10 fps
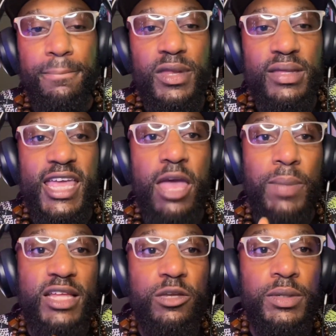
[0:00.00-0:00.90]
they came
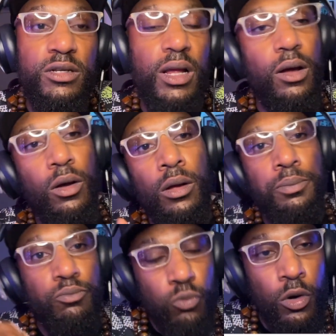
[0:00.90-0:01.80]
back to me and was
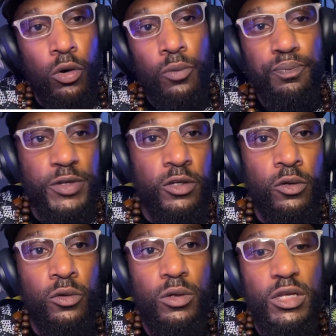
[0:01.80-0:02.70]
like, well, you
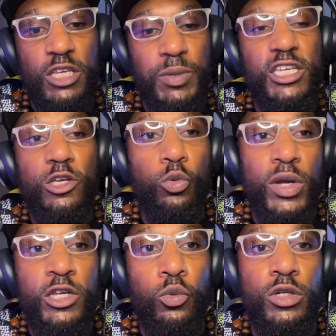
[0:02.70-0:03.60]
know, it's basically
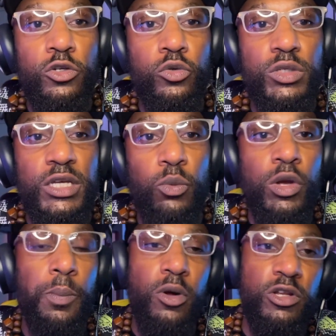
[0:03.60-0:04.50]
when you want to use it.
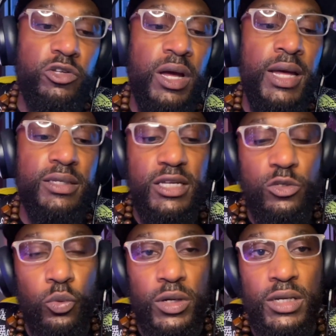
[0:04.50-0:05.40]
We apologize. It
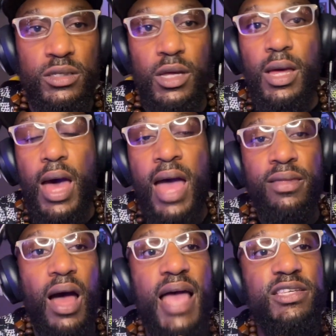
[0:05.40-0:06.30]
is what it is. And
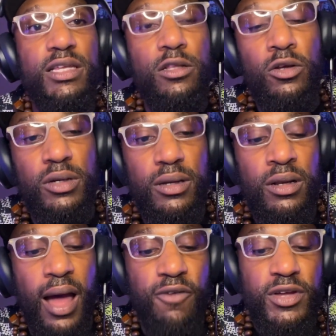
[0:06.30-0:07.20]
I said, look,
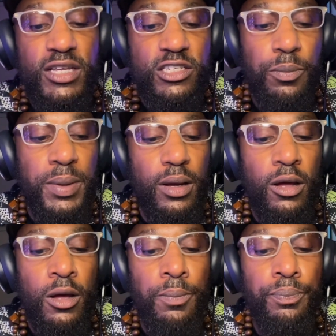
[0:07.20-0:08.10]
like, I think it's a bit
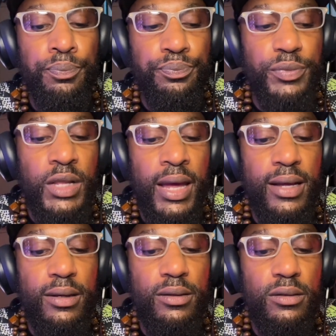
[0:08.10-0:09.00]

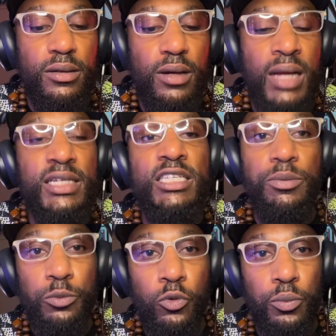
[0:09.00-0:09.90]
like
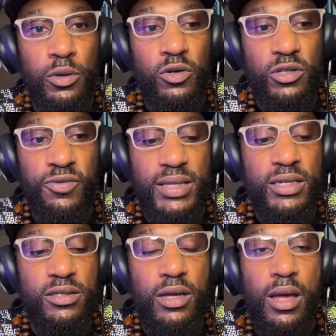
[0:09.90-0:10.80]
unacceptable, because the fact
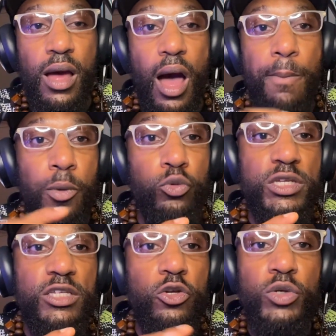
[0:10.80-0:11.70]
is, I bought
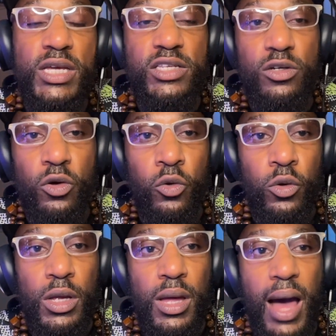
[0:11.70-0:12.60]
it 2 years ago.
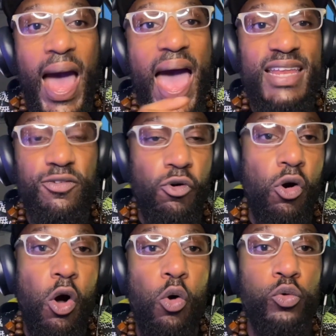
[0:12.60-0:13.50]
I had it for a
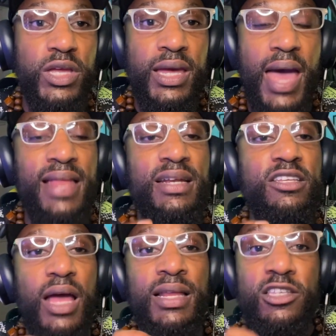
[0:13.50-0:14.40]
whole year, and
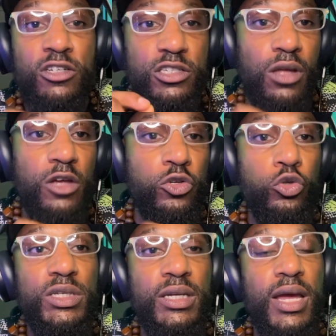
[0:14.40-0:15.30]
I didn't start
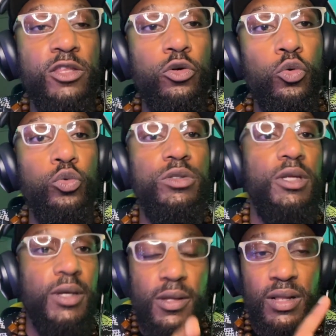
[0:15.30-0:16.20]
using it until
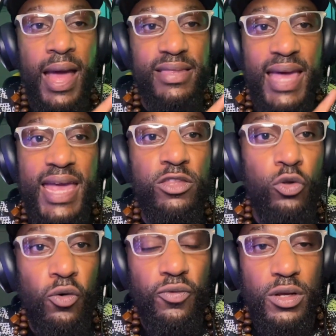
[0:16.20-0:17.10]
like the end
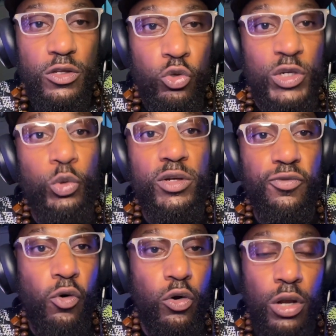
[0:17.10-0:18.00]
of
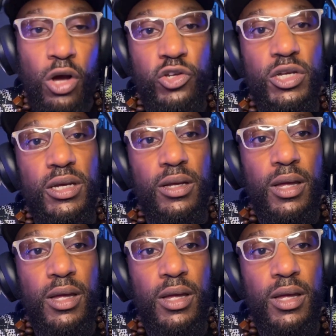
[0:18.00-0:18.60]
2024 last year.